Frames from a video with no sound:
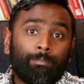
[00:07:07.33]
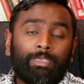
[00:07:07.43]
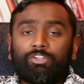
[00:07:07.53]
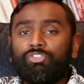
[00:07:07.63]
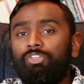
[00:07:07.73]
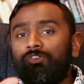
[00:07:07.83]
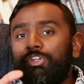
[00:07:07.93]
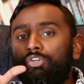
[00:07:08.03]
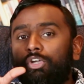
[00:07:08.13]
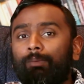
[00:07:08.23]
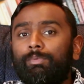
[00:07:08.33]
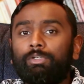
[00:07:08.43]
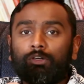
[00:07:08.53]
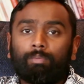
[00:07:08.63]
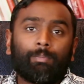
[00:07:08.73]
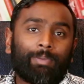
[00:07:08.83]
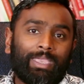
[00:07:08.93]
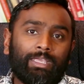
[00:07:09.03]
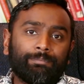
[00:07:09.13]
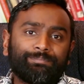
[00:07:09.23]
But yet she's in incredible, incredible
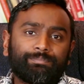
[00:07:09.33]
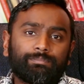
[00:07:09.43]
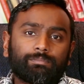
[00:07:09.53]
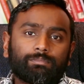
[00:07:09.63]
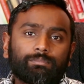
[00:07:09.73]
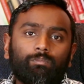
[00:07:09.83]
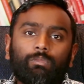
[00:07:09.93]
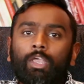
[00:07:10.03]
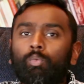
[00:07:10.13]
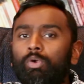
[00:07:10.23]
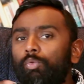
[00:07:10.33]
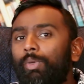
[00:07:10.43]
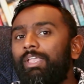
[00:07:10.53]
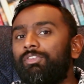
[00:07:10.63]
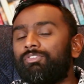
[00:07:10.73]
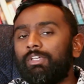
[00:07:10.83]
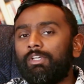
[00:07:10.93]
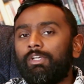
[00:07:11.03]
pain. And one of the ways